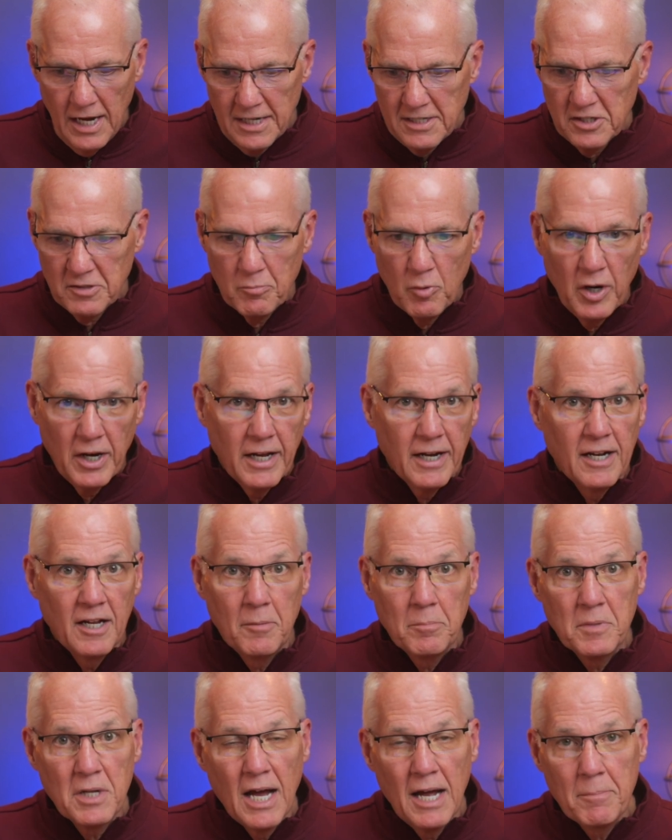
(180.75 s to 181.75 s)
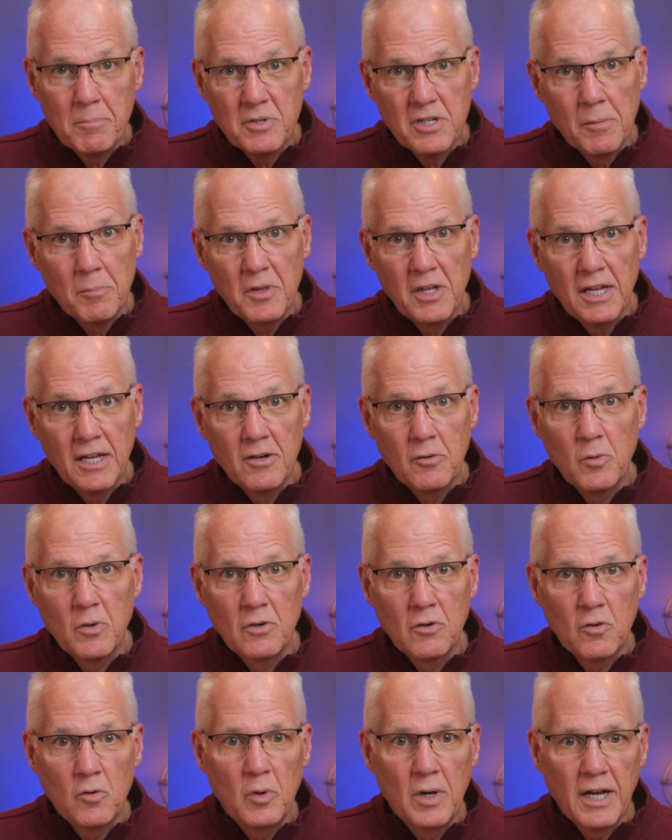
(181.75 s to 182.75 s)
I just bring it up, type something in
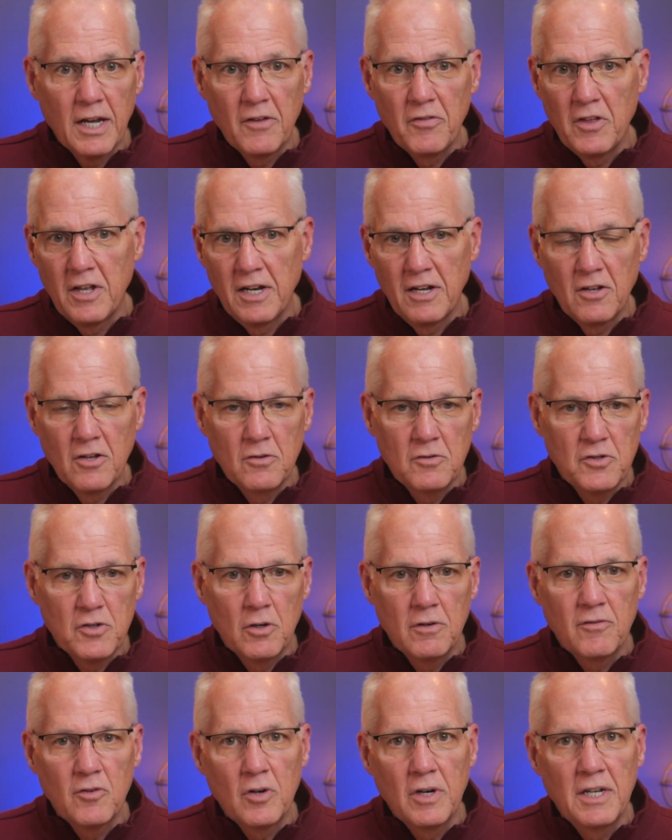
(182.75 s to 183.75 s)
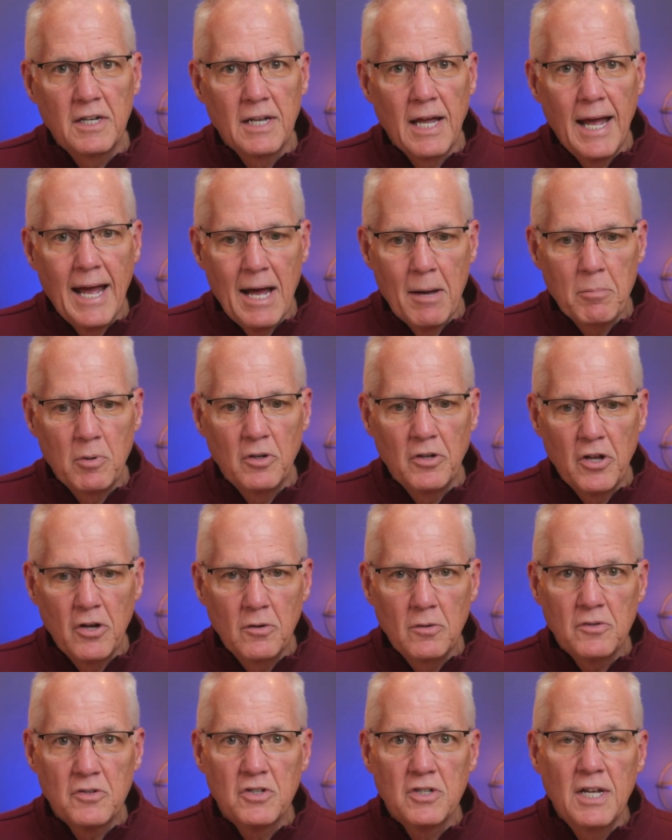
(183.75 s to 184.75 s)
real quick, and then it goes over into Apple
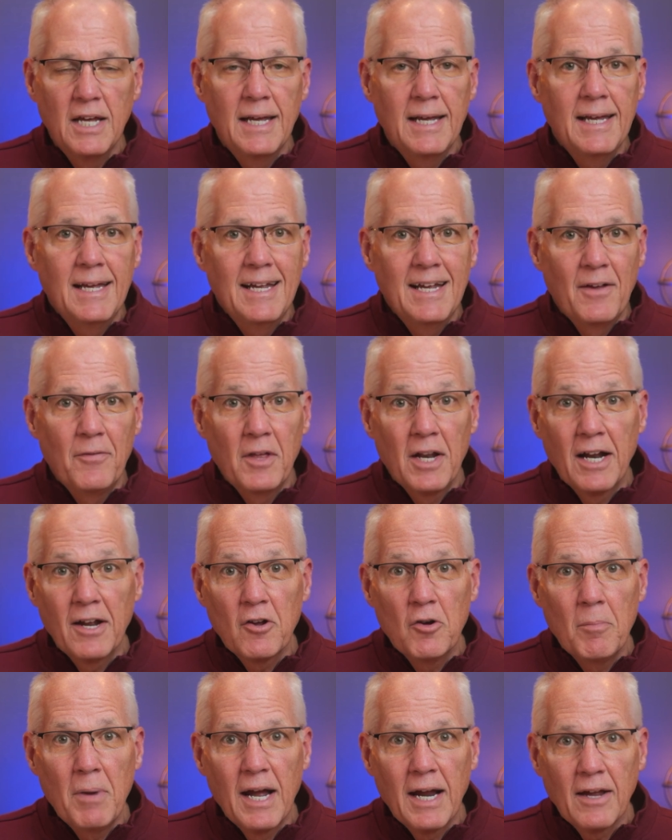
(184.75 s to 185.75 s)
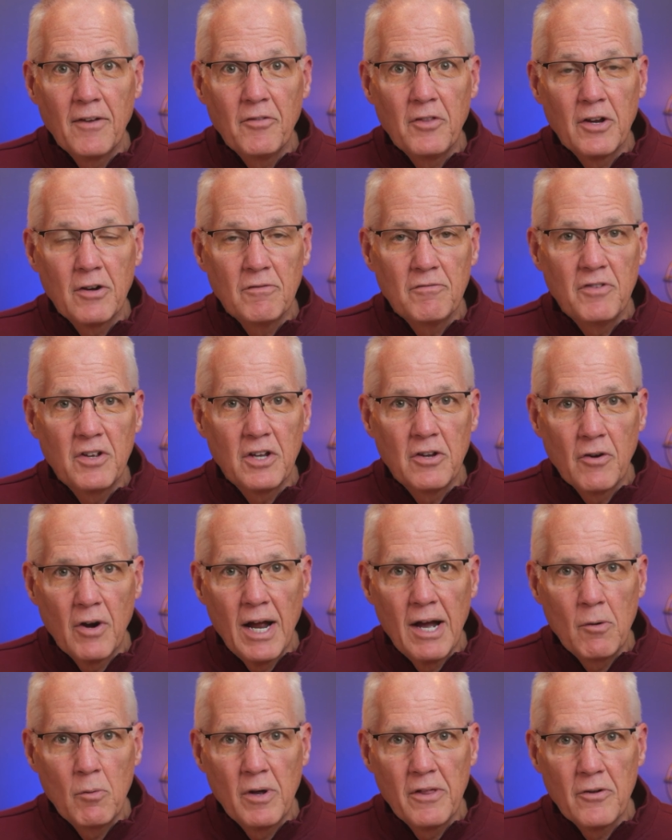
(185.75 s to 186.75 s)
Notes. And then I go back in there and figure
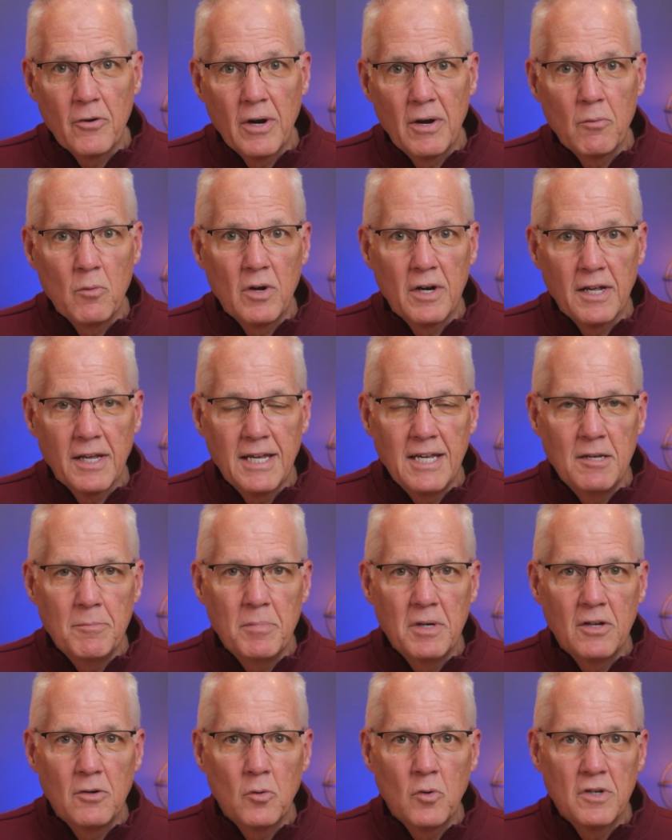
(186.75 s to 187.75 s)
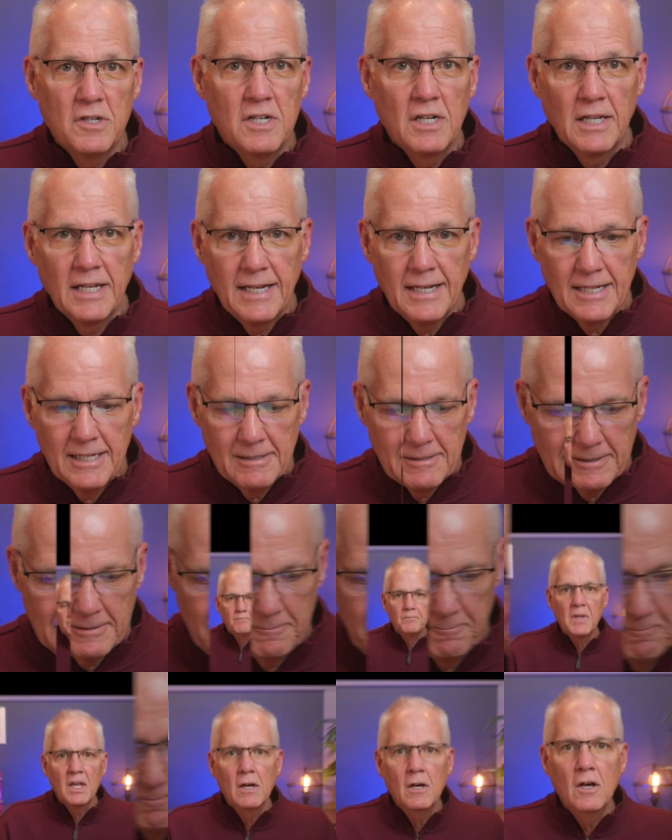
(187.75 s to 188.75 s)
out whether I want to keep it or delete it.
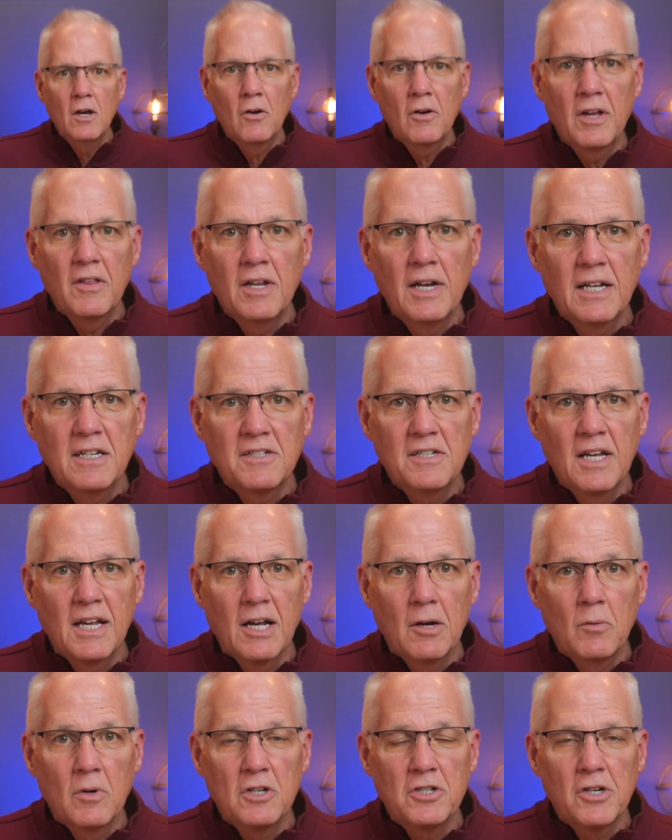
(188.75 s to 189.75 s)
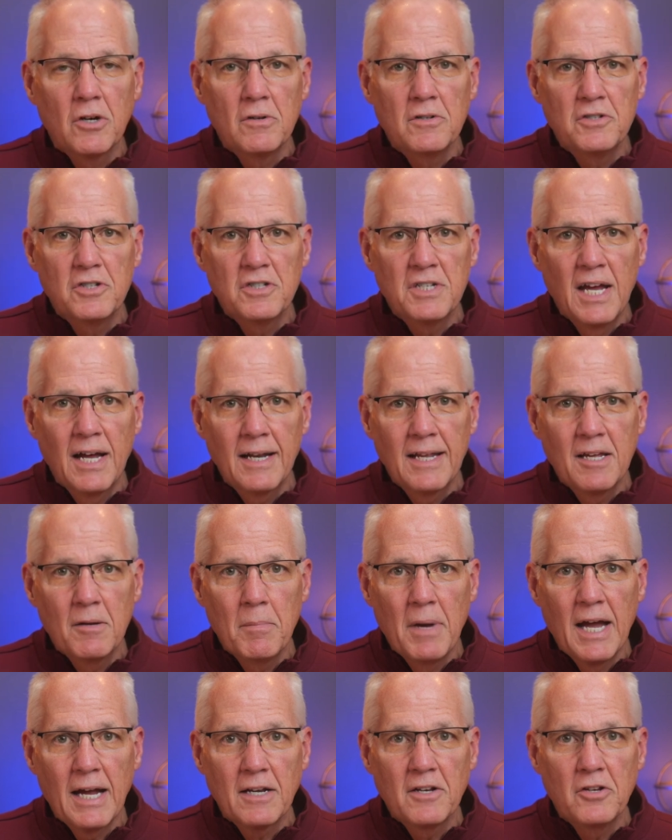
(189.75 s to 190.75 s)
Okay, the next thing I want to show you is just how to get
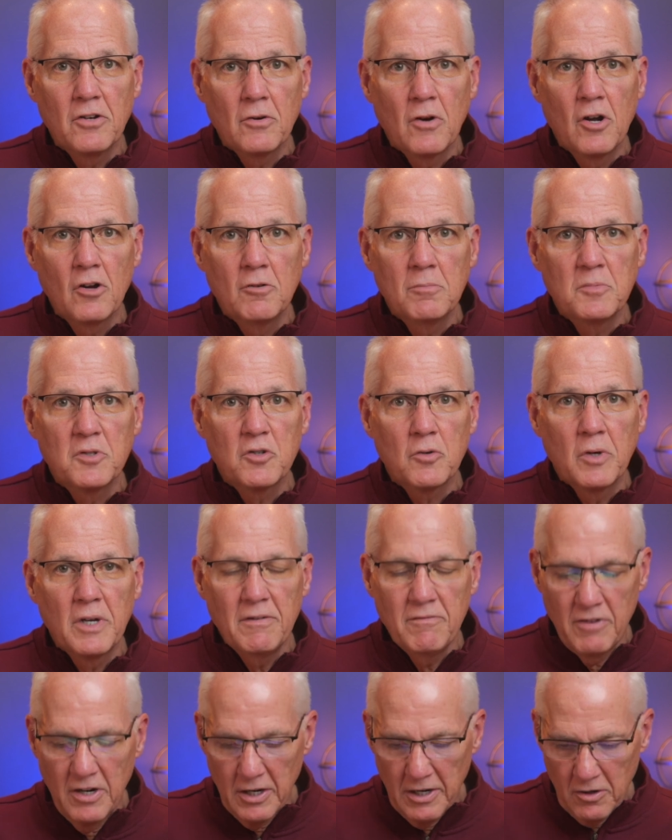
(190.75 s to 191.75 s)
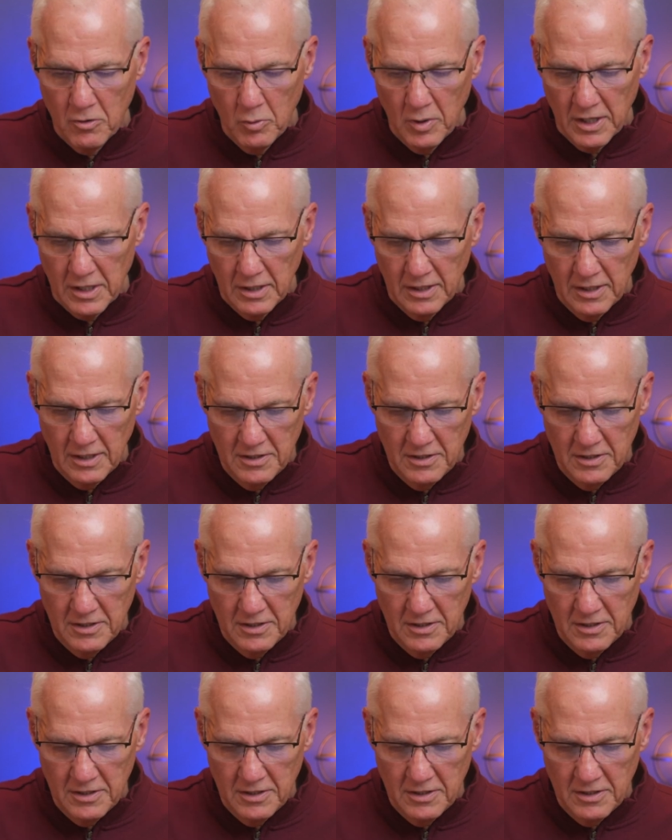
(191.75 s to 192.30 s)
back to your home screen very quickly.